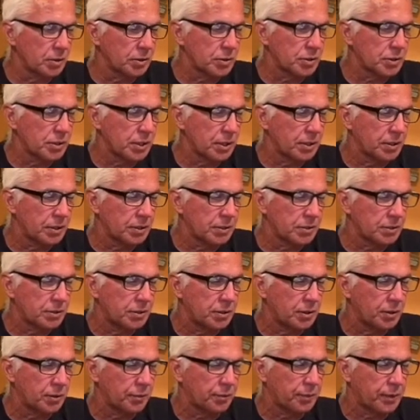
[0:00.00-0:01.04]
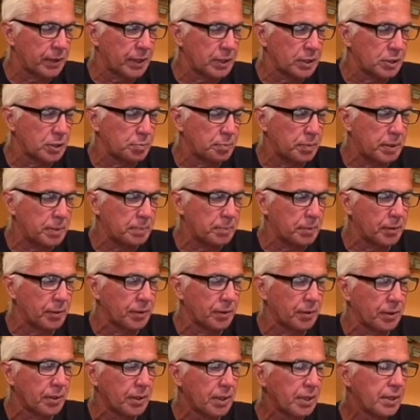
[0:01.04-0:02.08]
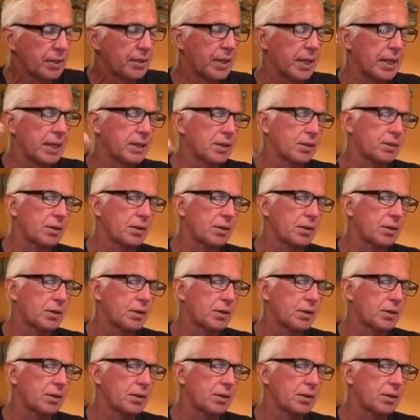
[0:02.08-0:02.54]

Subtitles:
Share this to your friends, people. Thank you.